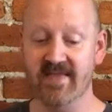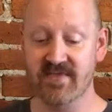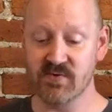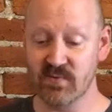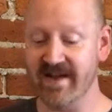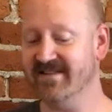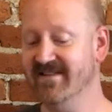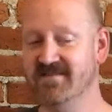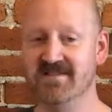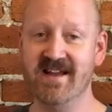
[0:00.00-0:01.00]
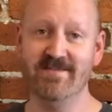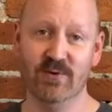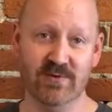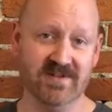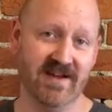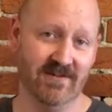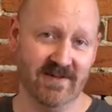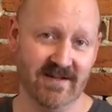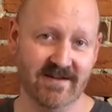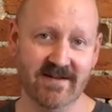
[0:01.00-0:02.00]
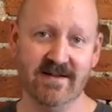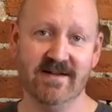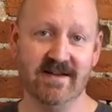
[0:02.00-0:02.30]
and the rest of the table would tell me